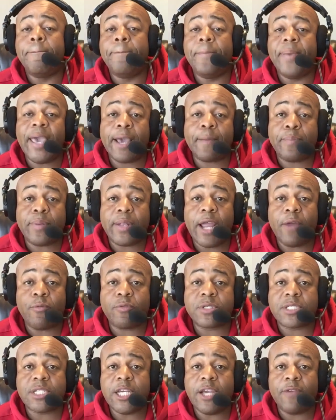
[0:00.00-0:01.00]
Big play
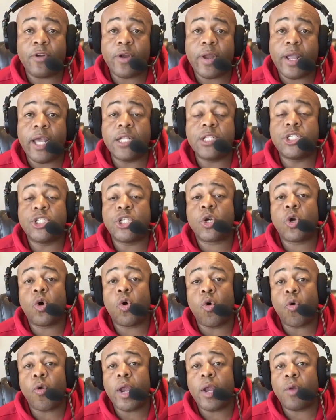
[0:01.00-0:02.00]
receiver in
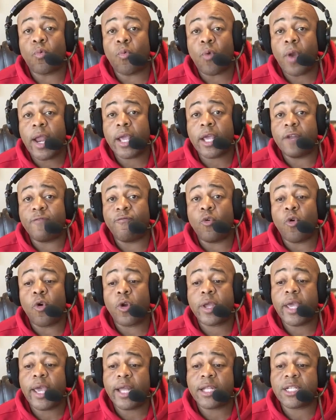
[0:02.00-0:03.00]
Ja'Cory Rankin, four
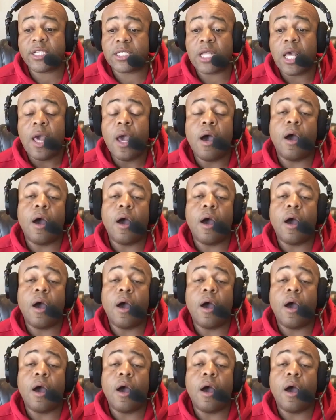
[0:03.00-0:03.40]
catches,